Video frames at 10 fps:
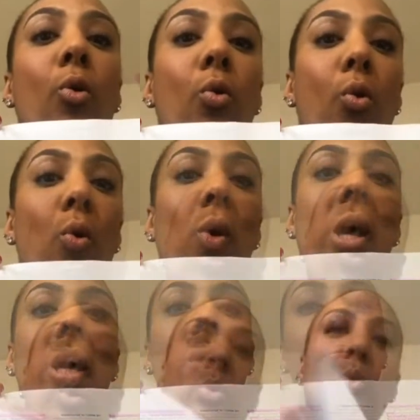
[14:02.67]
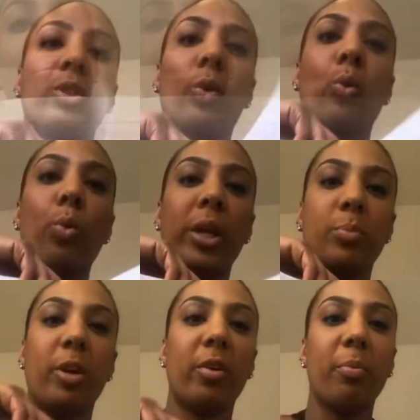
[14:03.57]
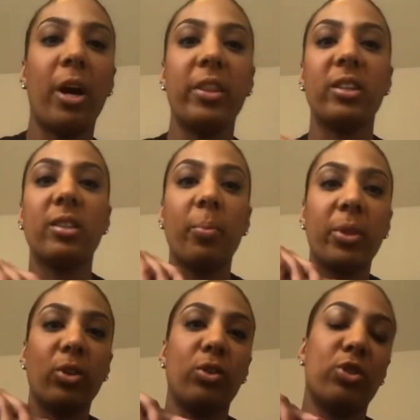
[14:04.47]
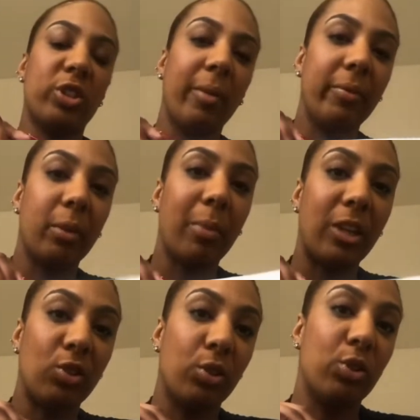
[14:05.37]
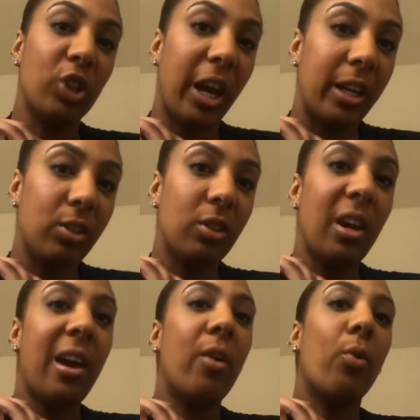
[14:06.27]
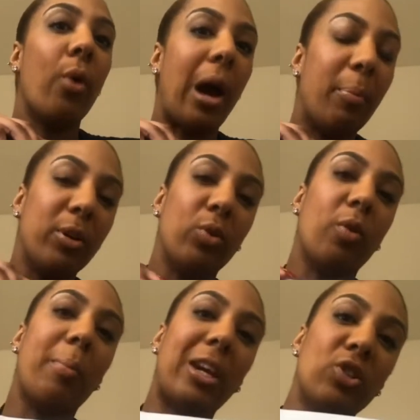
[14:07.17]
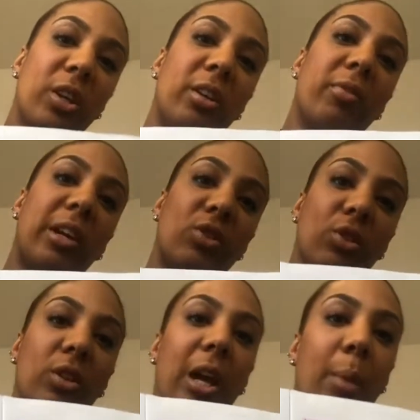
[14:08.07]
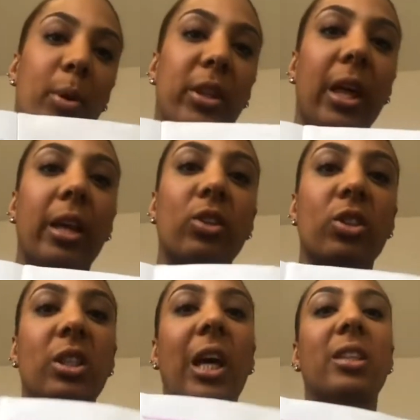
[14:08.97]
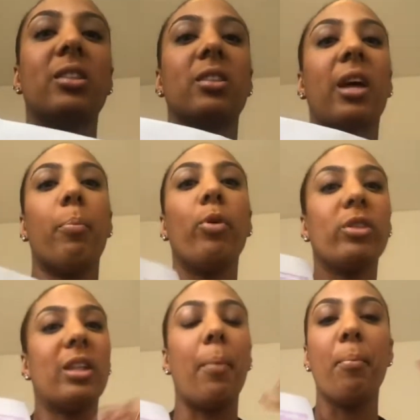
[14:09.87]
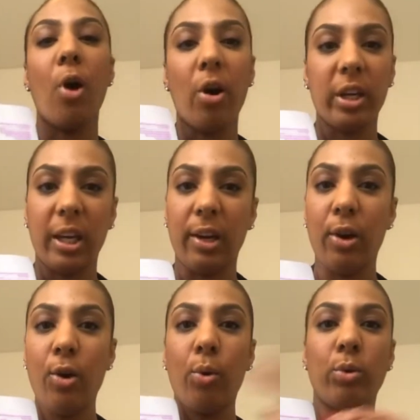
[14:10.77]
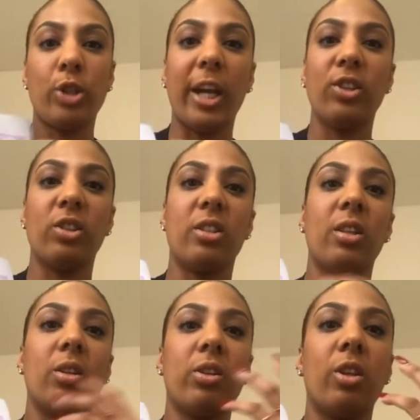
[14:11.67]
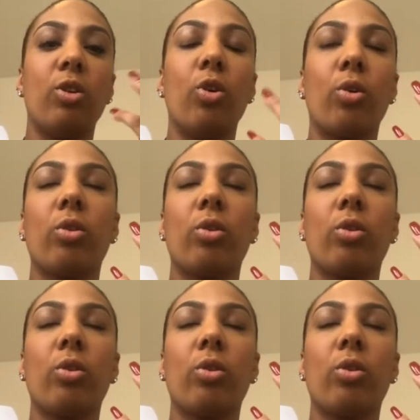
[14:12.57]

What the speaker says: Or also always bear in mind that something major could change or happen, or a major innovation could happen that puts that market or changes the look,